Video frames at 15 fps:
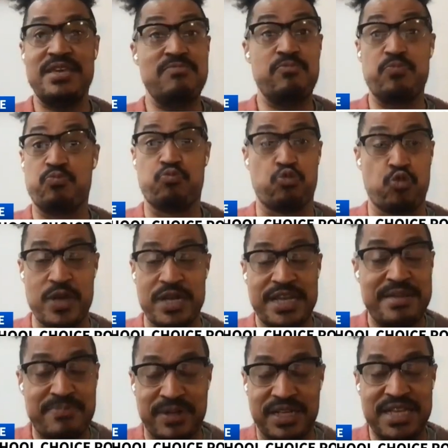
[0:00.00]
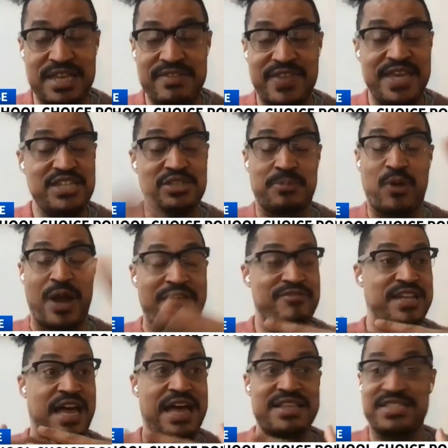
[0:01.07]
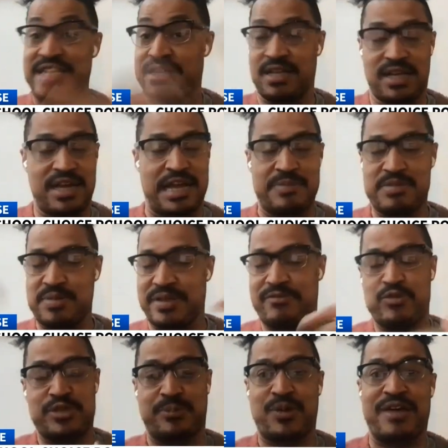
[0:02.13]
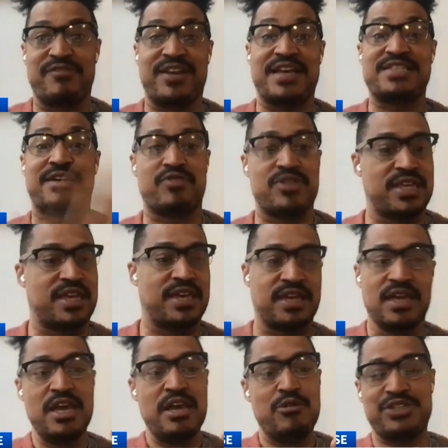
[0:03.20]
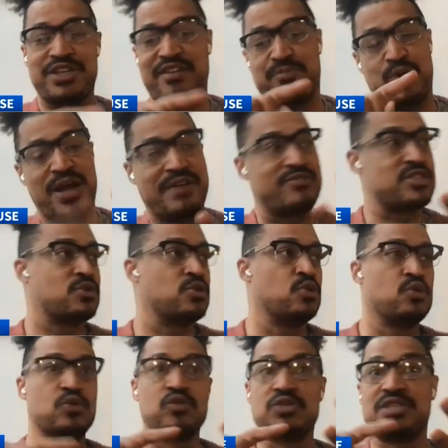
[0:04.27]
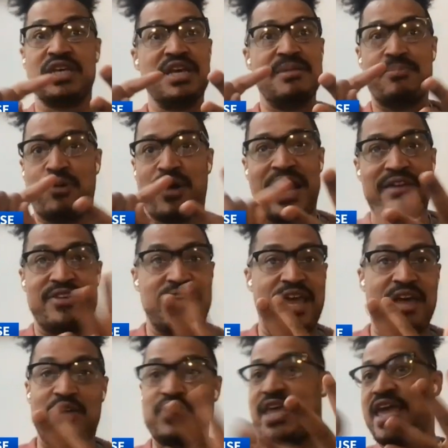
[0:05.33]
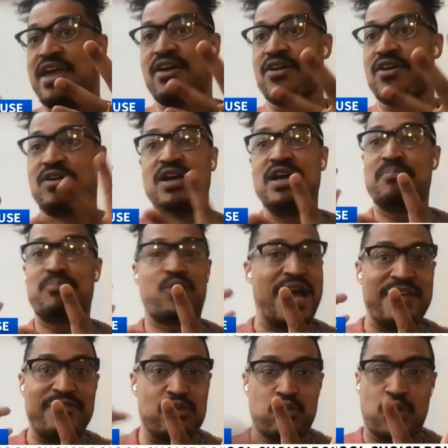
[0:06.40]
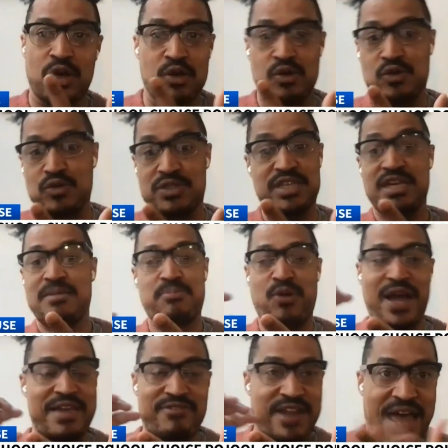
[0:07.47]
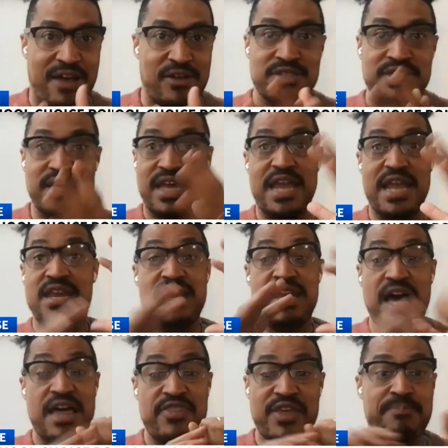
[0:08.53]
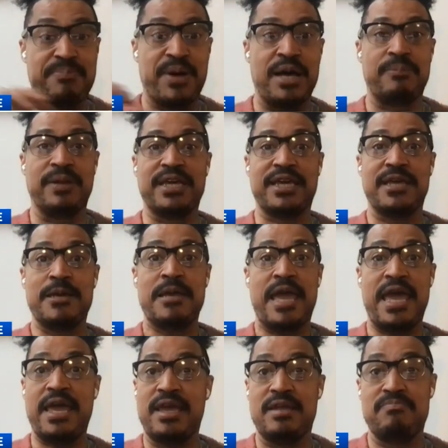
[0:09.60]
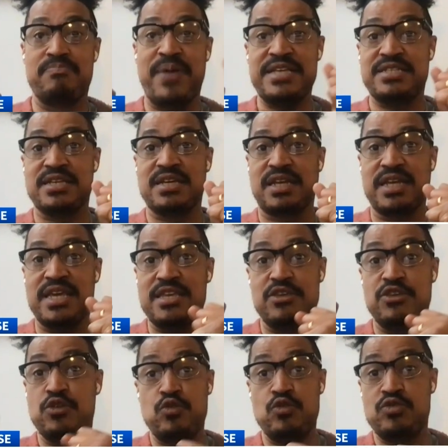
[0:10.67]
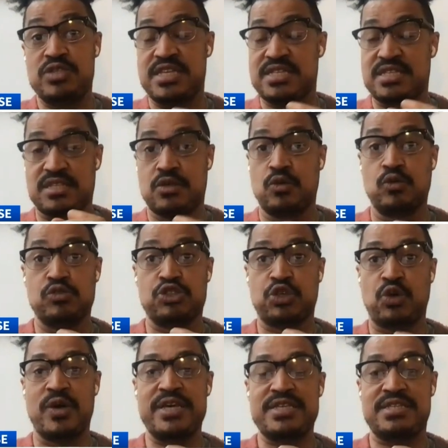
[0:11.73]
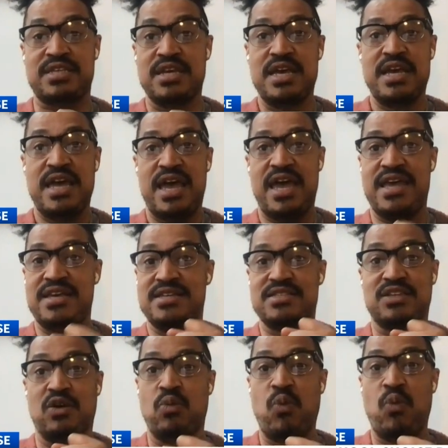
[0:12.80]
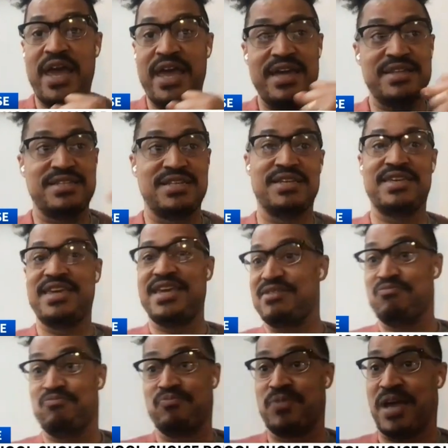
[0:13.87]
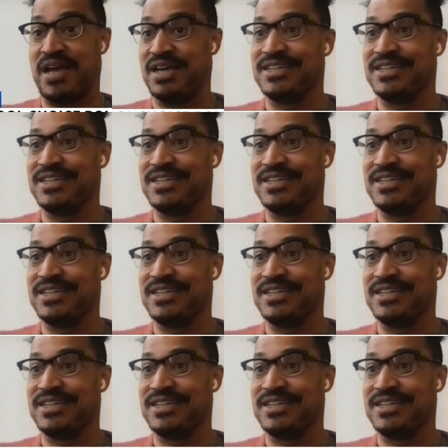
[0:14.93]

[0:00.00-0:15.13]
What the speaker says: They really believe that he should privatize. Economists believe we should privatize everything. We should have private schools, private health care, private roads, private housing, and nothing public. And basically use this school choice as a way to get